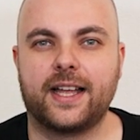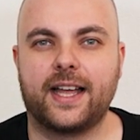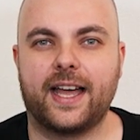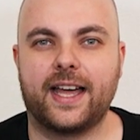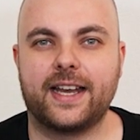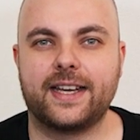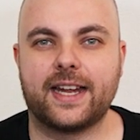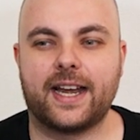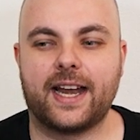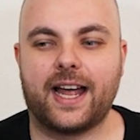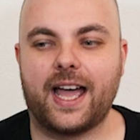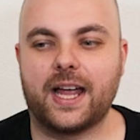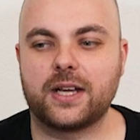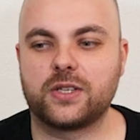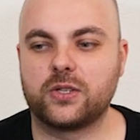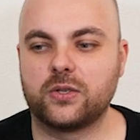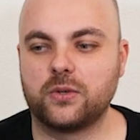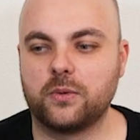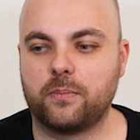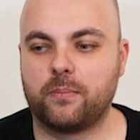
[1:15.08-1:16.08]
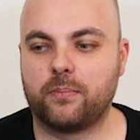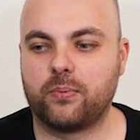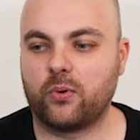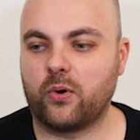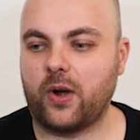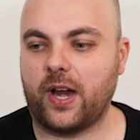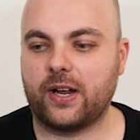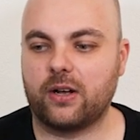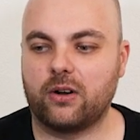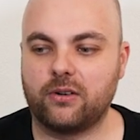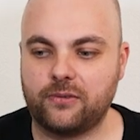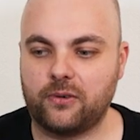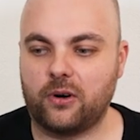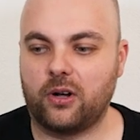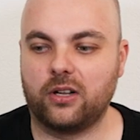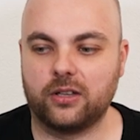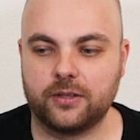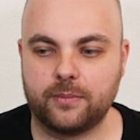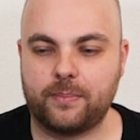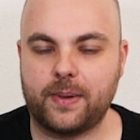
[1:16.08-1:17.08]
and then I had to break off
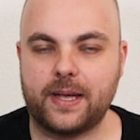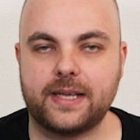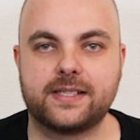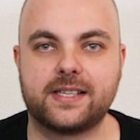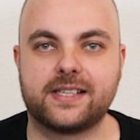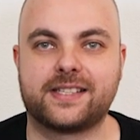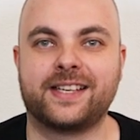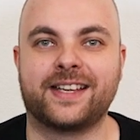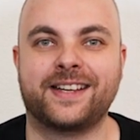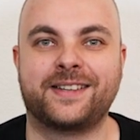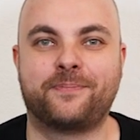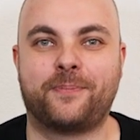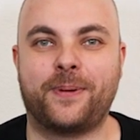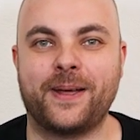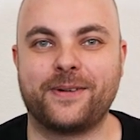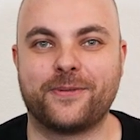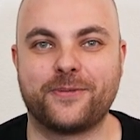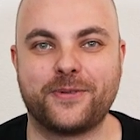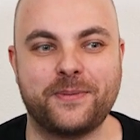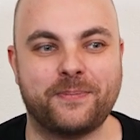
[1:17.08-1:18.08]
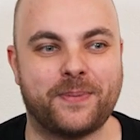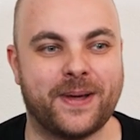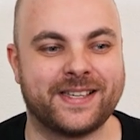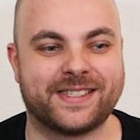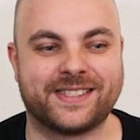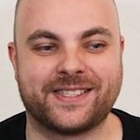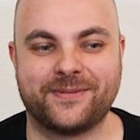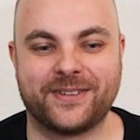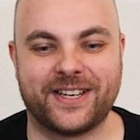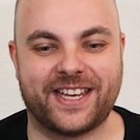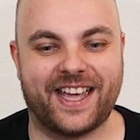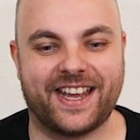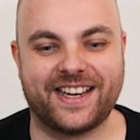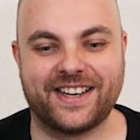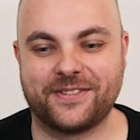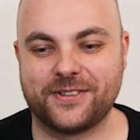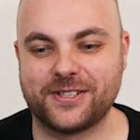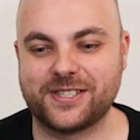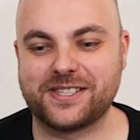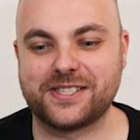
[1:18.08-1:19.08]
all the bases and rebase them again.
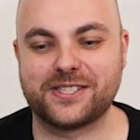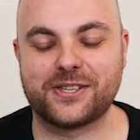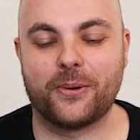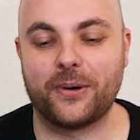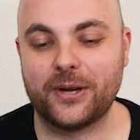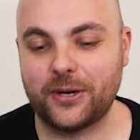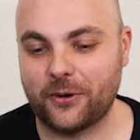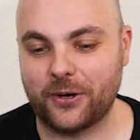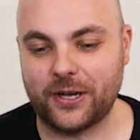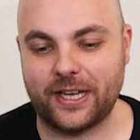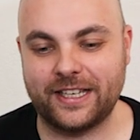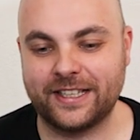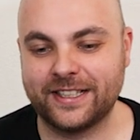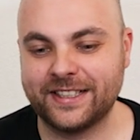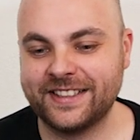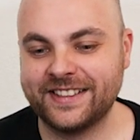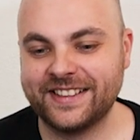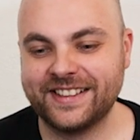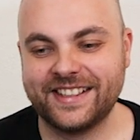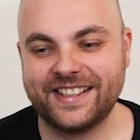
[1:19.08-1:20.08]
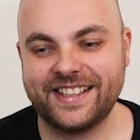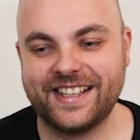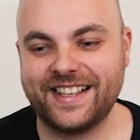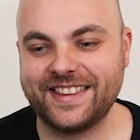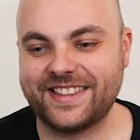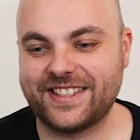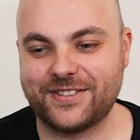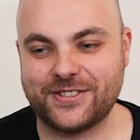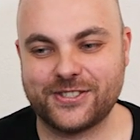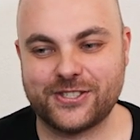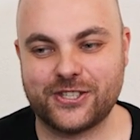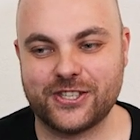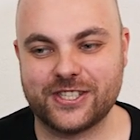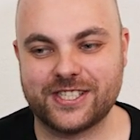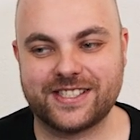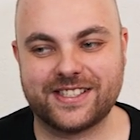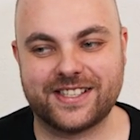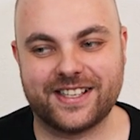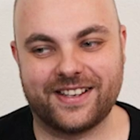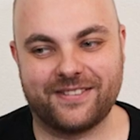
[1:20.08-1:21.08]
It was so annoying. That was
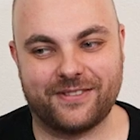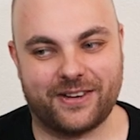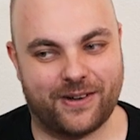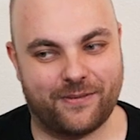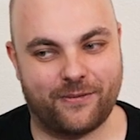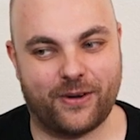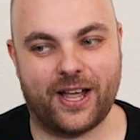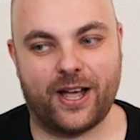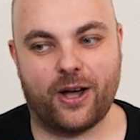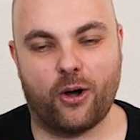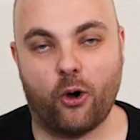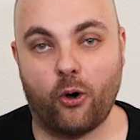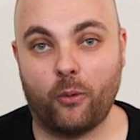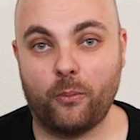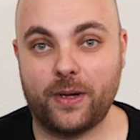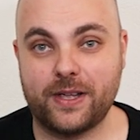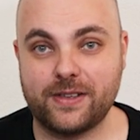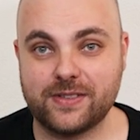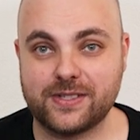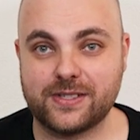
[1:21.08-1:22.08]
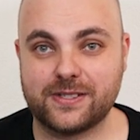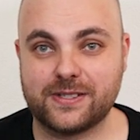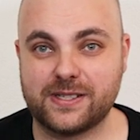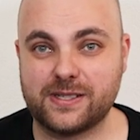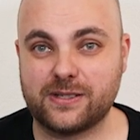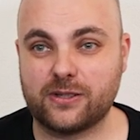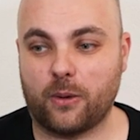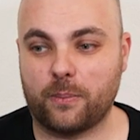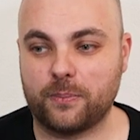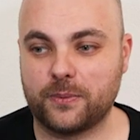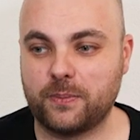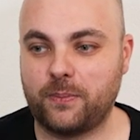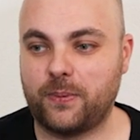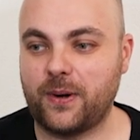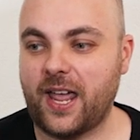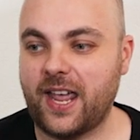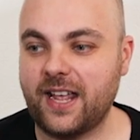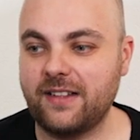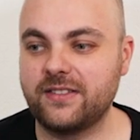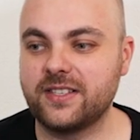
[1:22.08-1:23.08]
just why I almost stopped
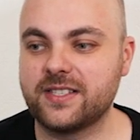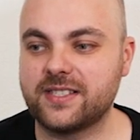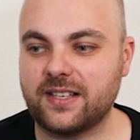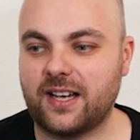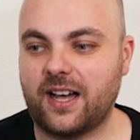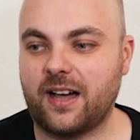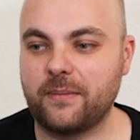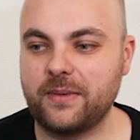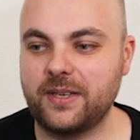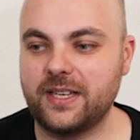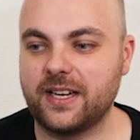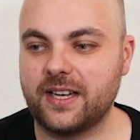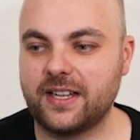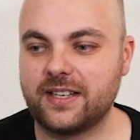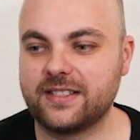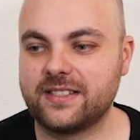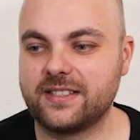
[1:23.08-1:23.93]
playing this army,